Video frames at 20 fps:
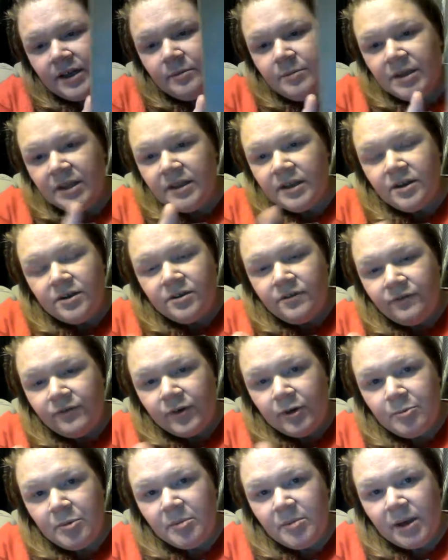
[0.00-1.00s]
had been there
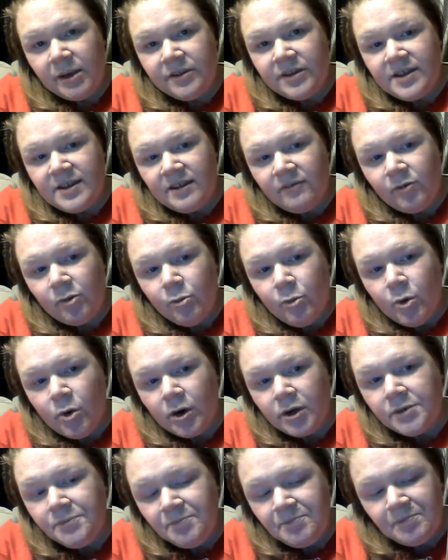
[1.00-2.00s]
from about the Civil
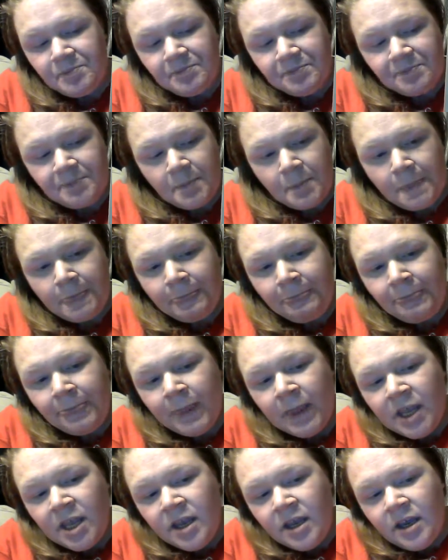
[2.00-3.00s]
War,
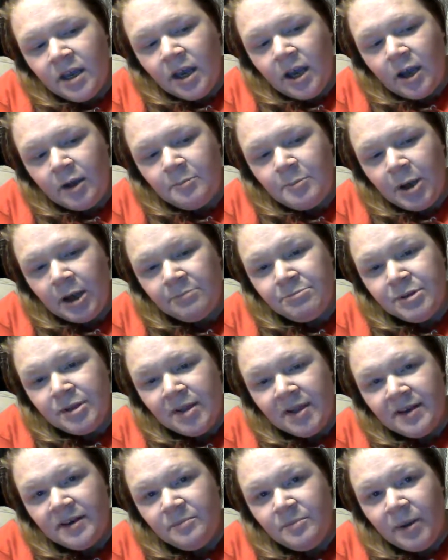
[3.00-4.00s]

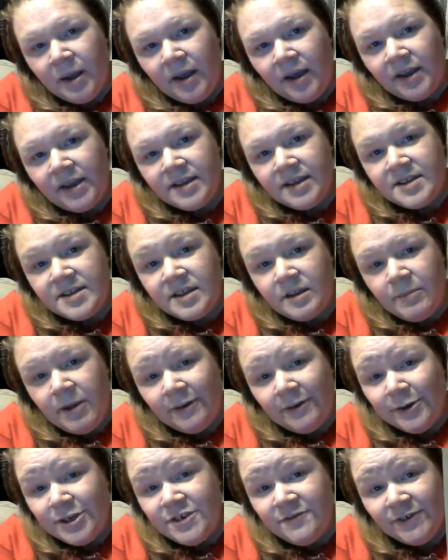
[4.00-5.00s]
populated by some
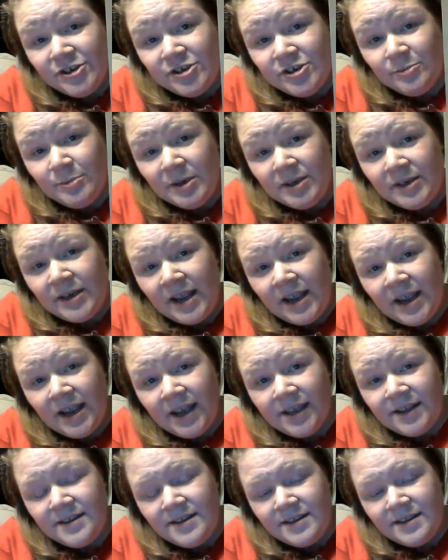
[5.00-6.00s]
Irish fishermen
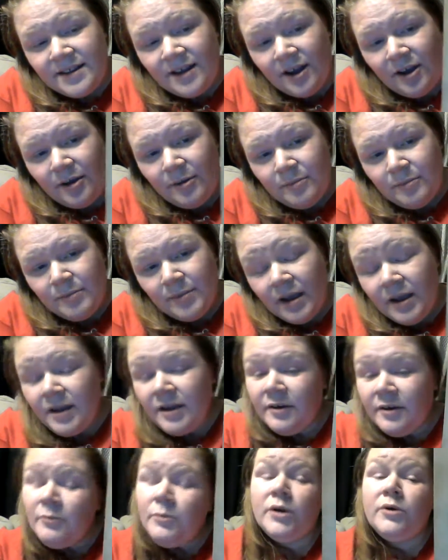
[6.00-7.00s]
and some,
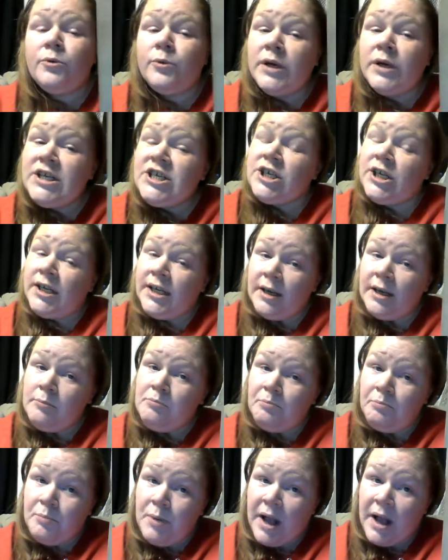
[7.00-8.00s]
well, originally
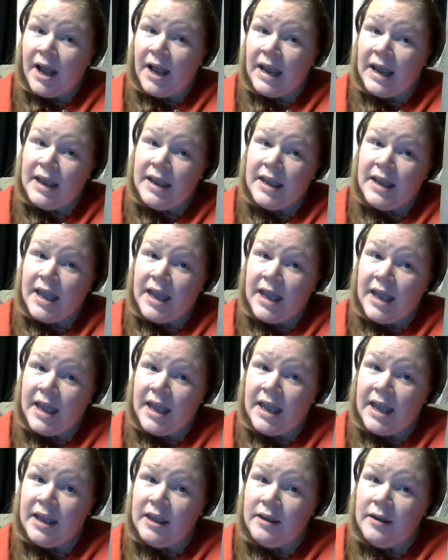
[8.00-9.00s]
by
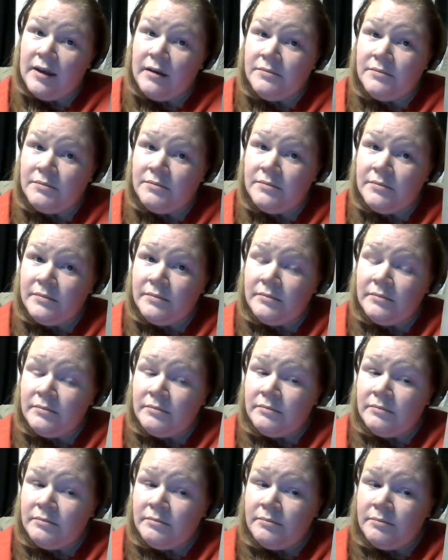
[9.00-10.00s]
a
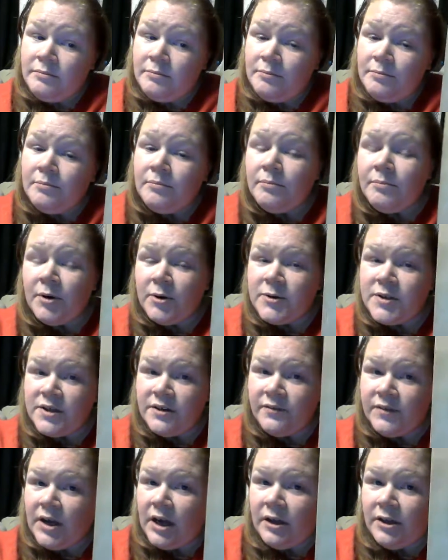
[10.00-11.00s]
person
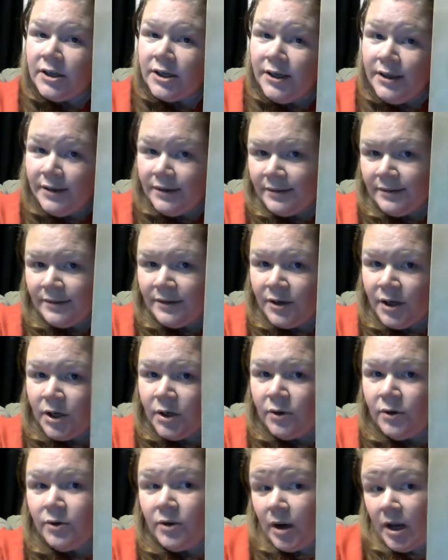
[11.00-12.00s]
of color
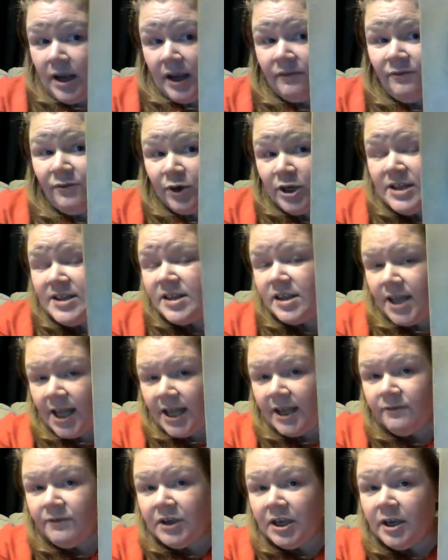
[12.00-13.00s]
a freed
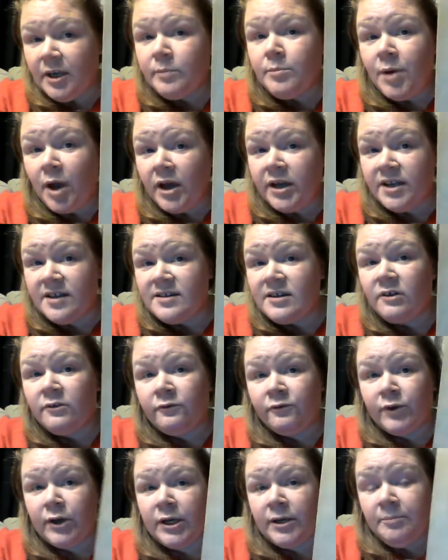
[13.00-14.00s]
slave. He had bought his own
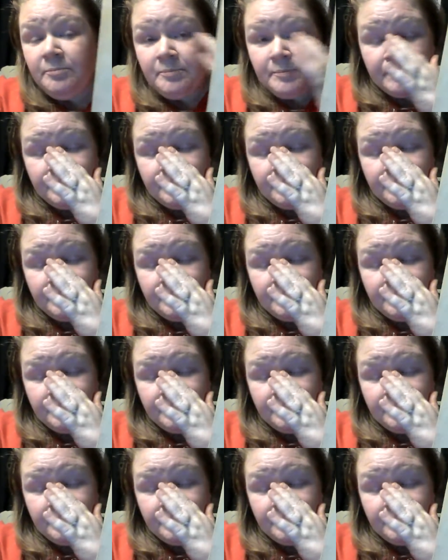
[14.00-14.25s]
freedom.